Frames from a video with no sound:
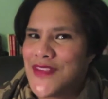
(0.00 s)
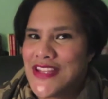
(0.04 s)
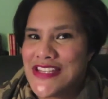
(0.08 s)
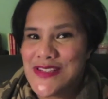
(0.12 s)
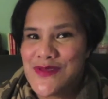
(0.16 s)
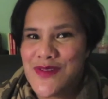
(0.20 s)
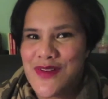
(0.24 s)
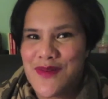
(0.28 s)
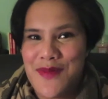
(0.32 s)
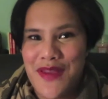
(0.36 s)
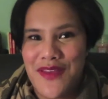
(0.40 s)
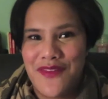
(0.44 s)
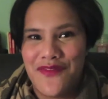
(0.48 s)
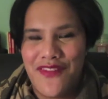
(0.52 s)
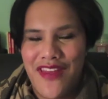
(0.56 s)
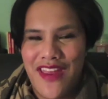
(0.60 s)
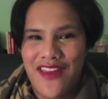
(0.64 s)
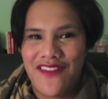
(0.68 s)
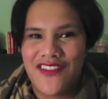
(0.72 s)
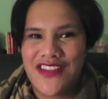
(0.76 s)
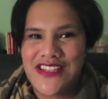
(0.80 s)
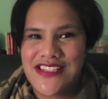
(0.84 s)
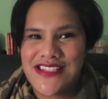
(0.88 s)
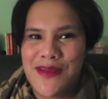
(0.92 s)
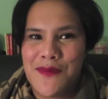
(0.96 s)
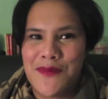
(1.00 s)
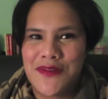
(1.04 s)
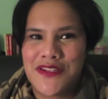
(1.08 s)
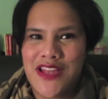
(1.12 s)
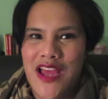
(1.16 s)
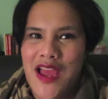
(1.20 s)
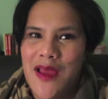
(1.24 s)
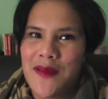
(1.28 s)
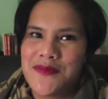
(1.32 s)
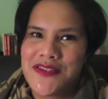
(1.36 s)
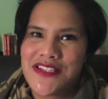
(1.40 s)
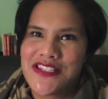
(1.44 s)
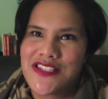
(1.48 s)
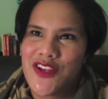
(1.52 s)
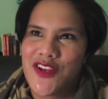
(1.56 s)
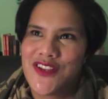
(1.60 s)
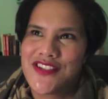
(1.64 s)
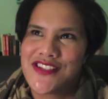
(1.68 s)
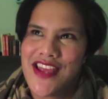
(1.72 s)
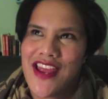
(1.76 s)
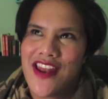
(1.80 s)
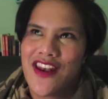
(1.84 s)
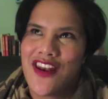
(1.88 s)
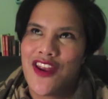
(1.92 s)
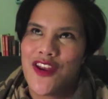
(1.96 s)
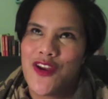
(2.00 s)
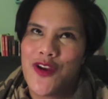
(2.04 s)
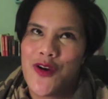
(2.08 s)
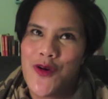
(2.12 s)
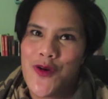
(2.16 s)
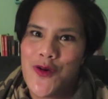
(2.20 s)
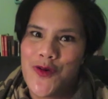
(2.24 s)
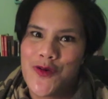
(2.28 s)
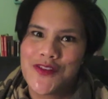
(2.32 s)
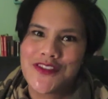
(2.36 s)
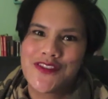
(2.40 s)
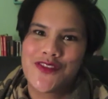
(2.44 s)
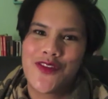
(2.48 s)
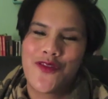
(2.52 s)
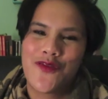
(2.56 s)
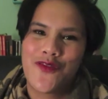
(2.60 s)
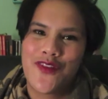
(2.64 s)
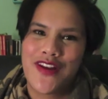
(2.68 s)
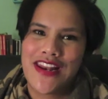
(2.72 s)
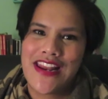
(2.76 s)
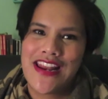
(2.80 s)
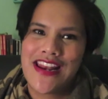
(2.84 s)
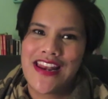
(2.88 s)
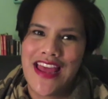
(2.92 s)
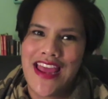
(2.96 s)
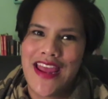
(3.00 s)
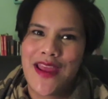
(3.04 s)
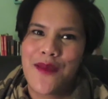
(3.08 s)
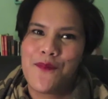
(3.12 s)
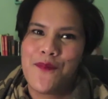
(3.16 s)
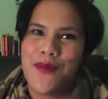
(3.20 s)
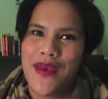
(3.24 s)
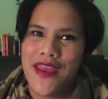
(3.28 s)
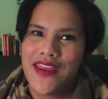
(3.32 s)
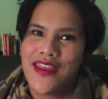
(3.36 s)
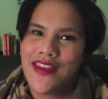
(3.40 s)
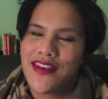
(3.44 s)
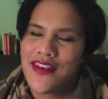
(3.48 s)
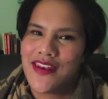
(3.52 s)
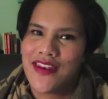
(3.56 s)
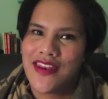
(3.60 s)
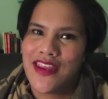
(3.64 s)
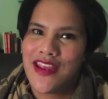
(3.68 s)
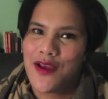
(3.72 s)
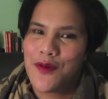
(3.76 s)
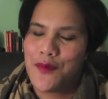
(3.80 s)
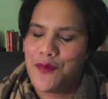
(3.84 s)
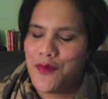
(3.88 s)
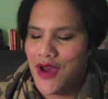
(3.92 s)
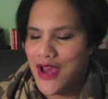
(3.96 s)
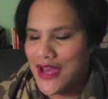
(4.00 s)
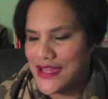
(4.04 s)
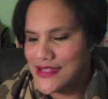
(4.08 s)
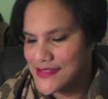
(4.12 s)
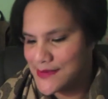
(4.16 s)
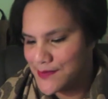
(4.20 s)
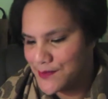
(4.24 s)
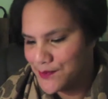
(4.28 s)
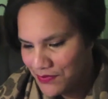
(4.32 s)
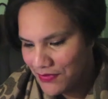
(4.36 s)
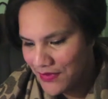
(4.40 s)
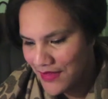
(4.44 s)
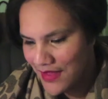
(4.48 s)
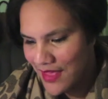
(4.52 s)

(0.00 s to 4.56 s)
It's one of my favourite summertime desserts, and I also really like bacon and egg pies.